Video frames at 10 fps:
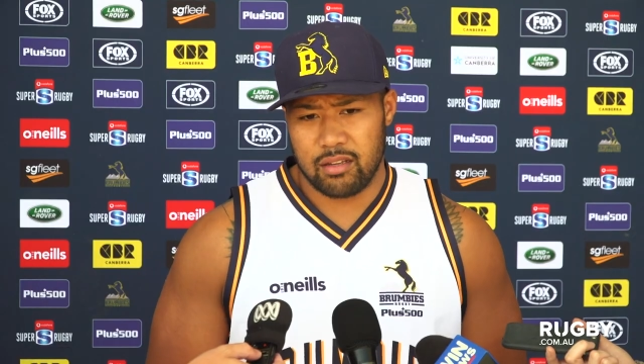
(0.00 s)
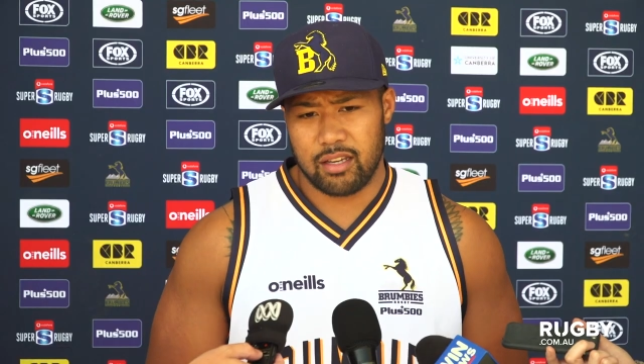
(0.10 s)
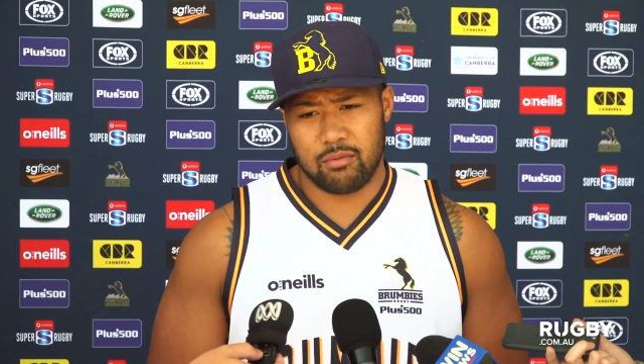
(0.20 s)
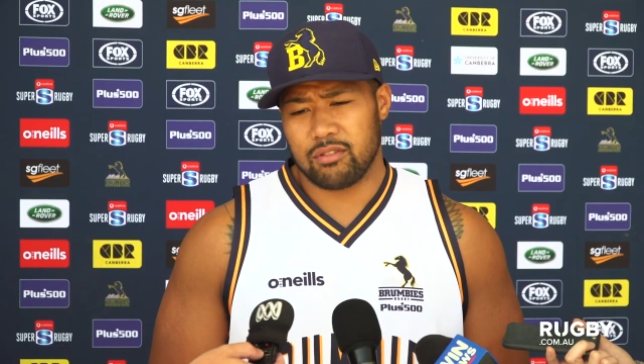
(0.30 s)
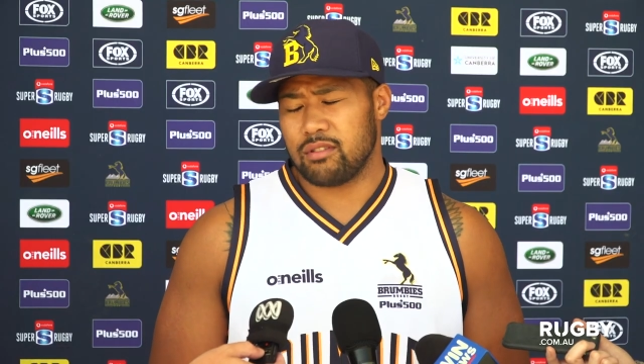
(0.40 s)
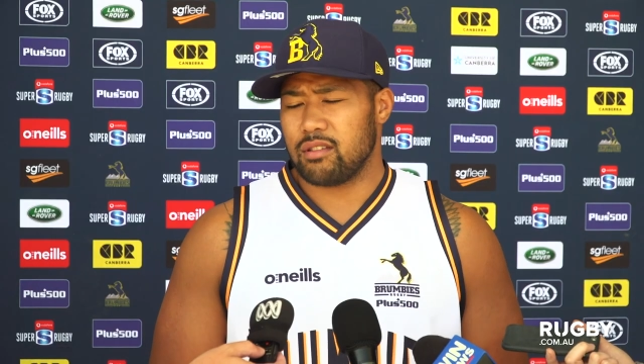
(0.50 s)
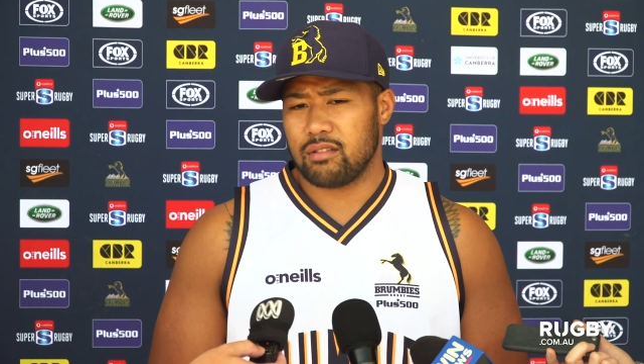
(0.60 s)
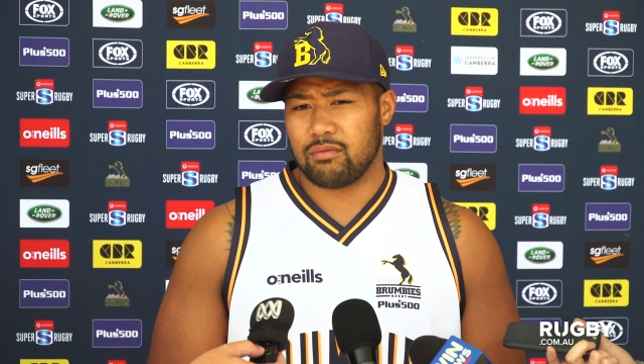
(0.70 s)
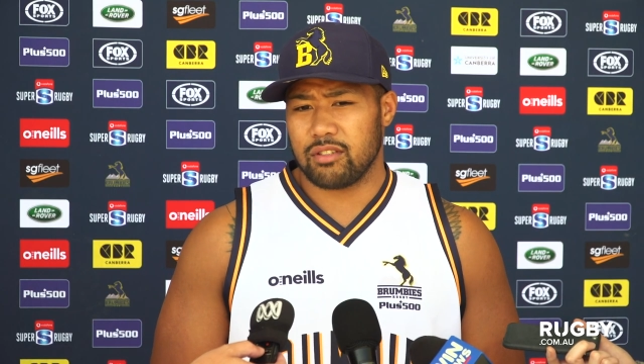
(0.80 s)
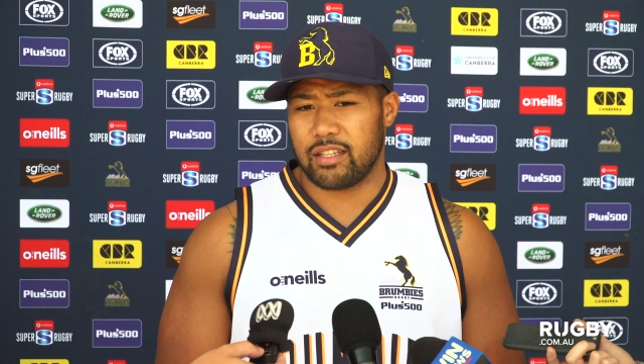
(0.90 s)
yeah, it wasn't
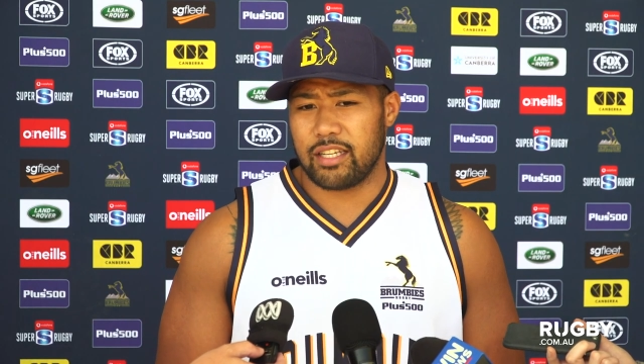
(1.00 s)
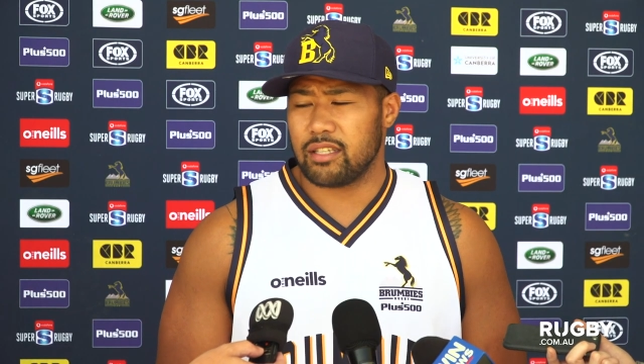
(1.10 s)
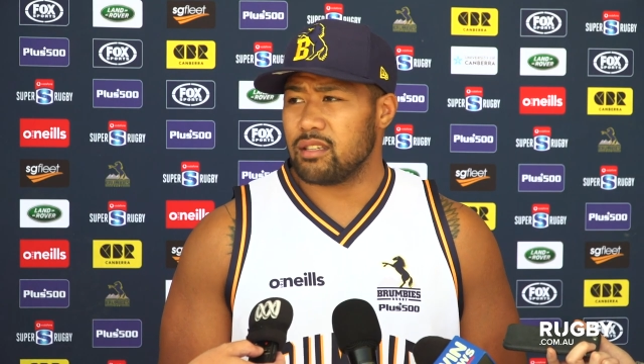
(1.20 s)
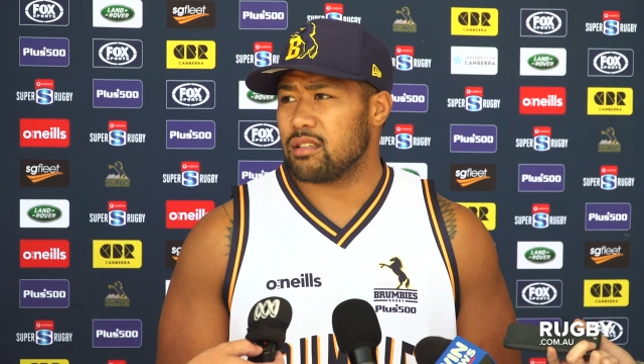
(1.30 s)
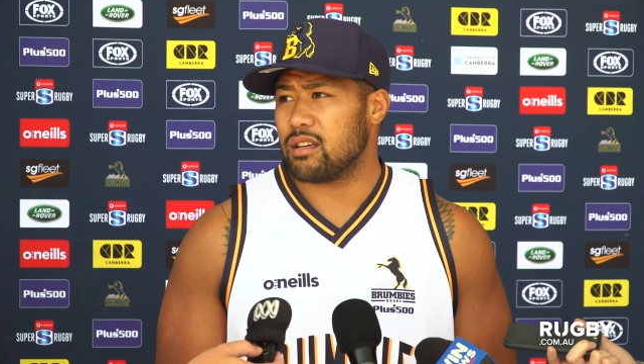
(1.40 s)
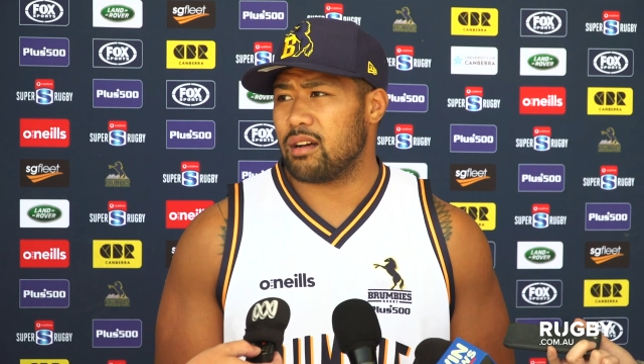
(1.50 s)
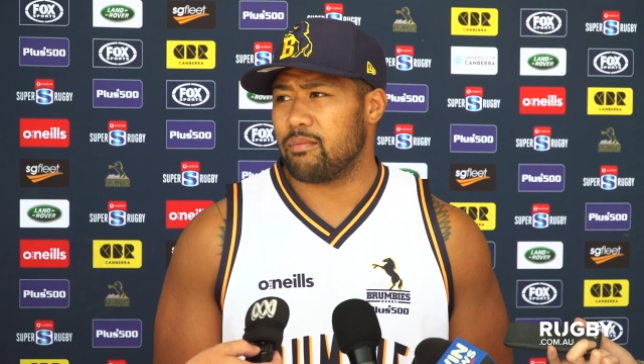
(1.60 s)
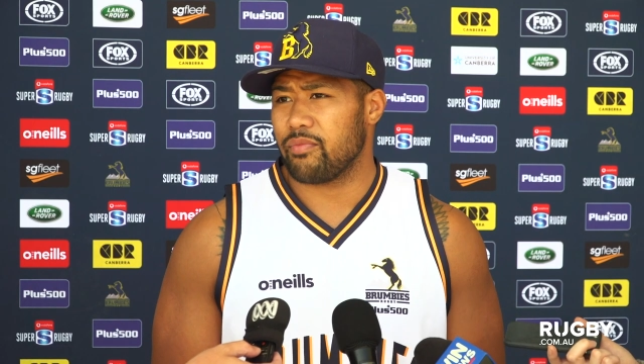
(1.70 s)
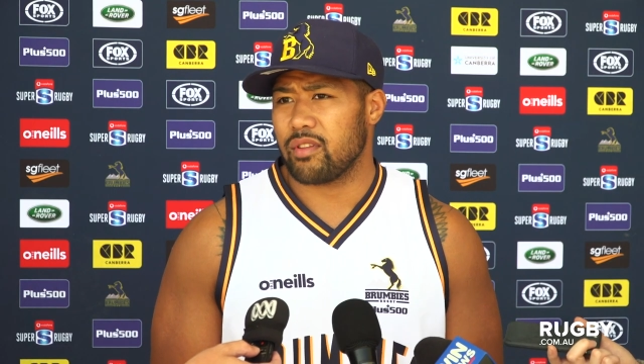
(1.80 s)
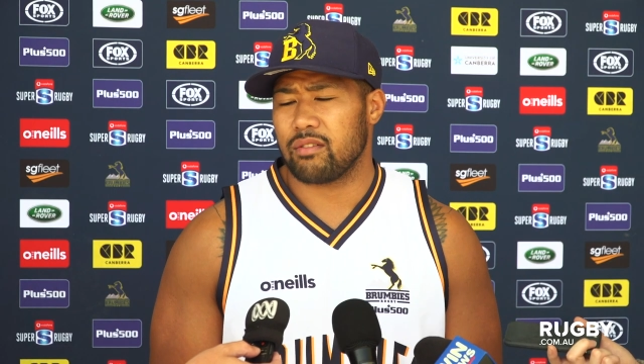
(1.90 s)
it wasn't easy.
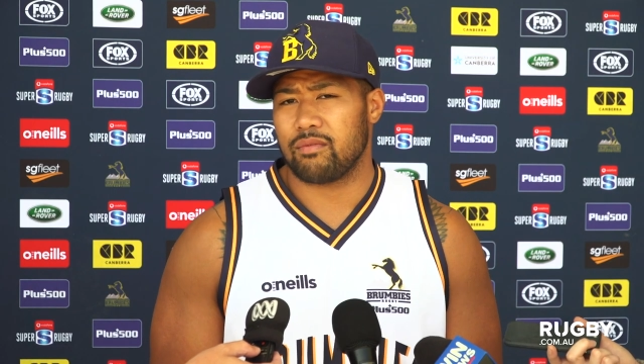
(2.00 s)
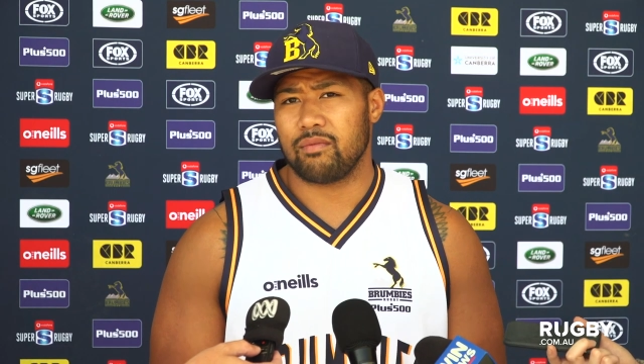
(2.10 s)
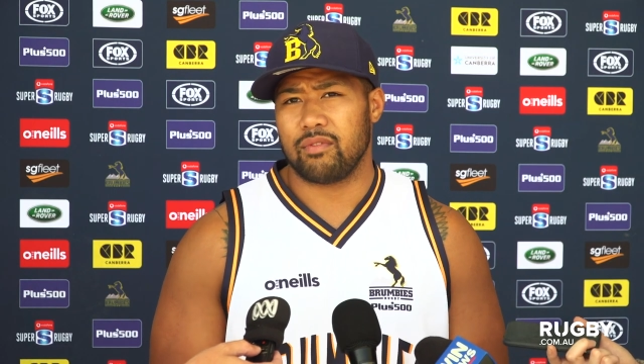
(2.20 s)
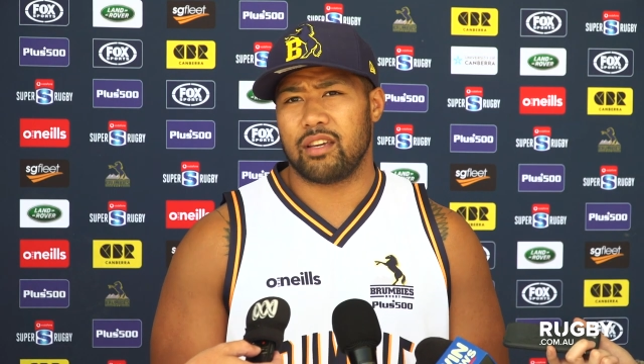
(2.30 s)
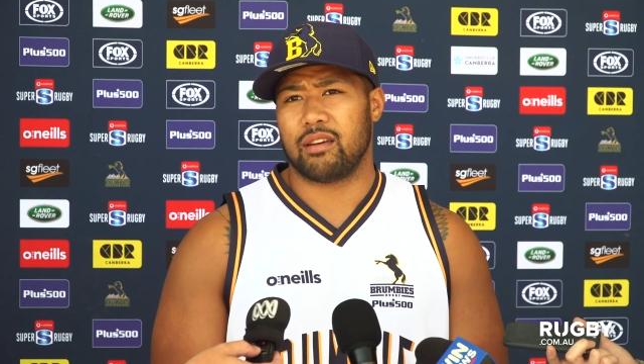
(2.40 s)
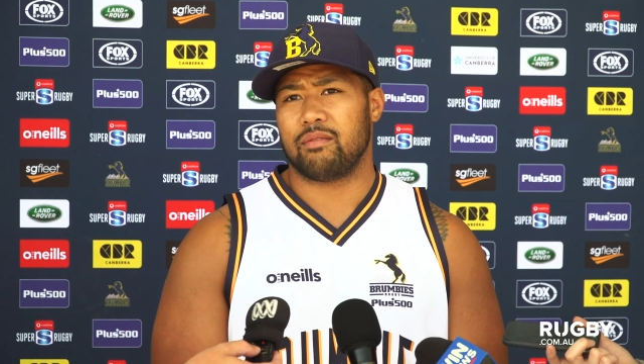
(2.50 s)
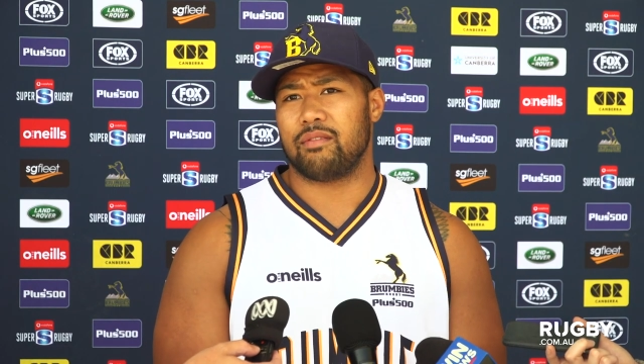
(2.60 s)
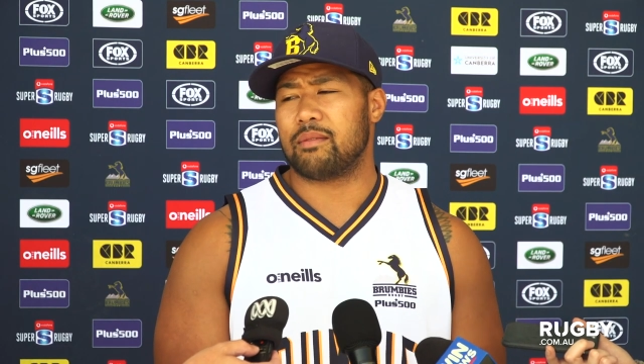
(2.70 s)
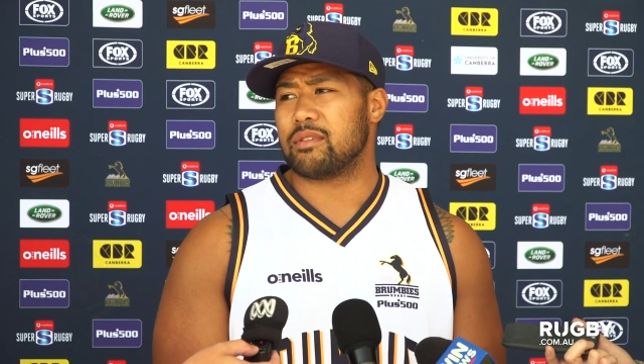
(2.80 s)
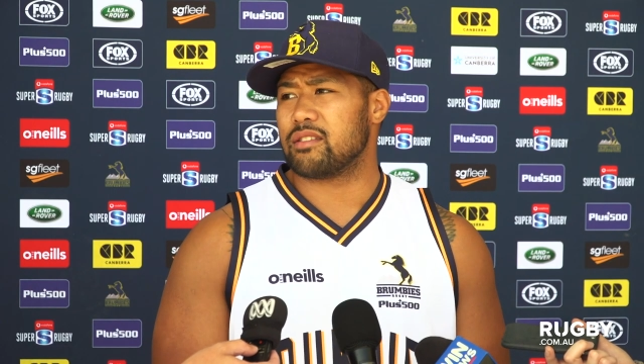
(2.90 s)
Um, yeah,
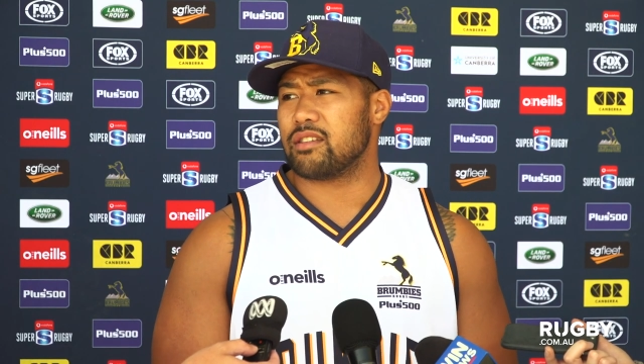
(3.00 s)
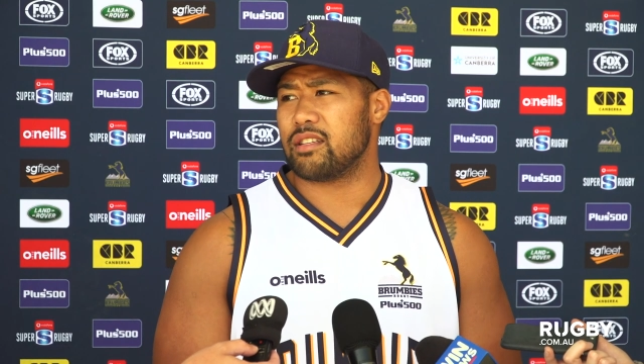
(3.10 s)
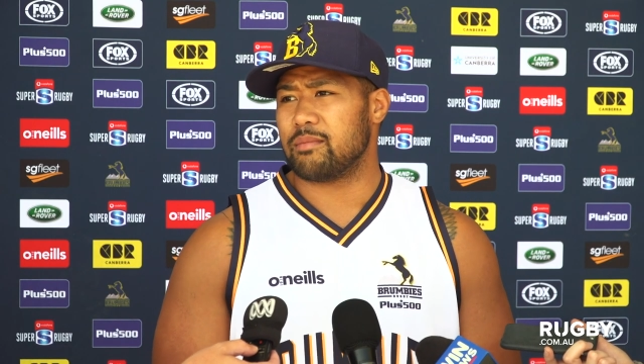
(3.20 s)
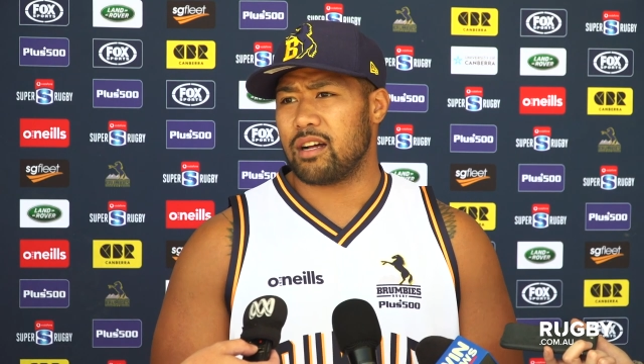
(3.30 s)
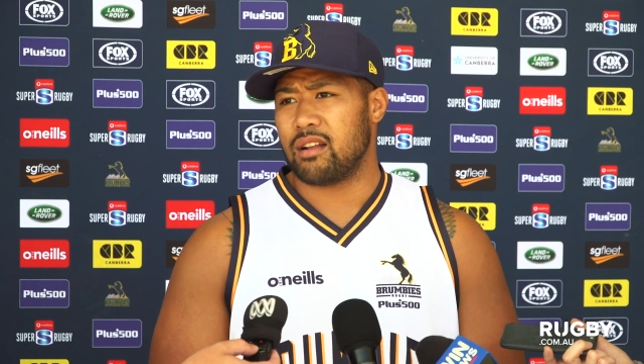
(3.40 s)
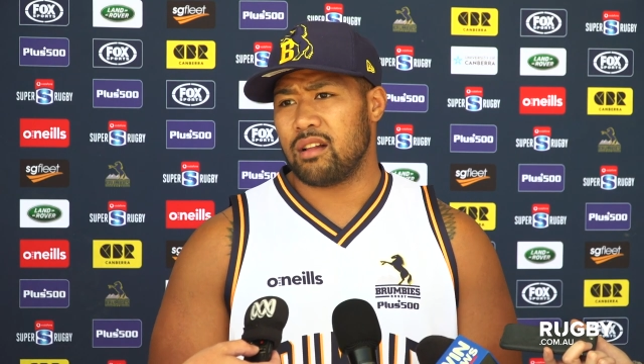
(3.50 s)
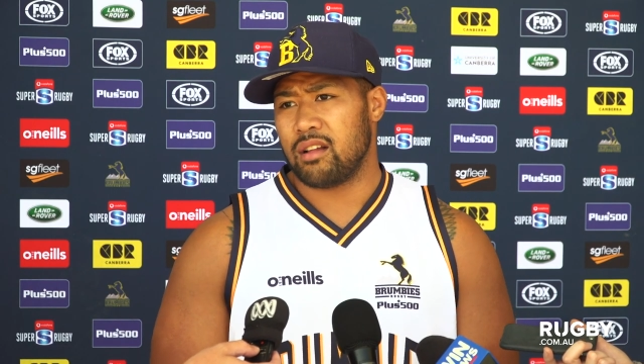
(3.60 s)
family in Sydney, but